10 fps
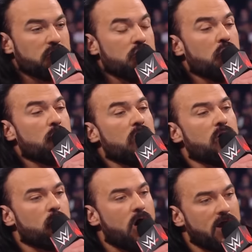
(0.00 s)
You
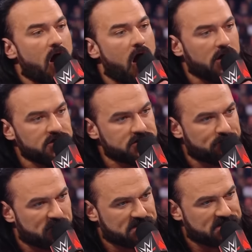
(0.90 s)
were one
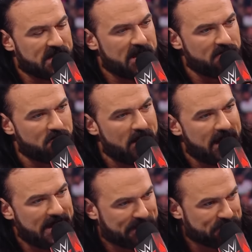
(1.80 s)
hundred percent
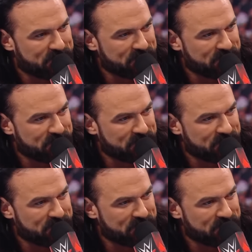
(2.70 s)
right.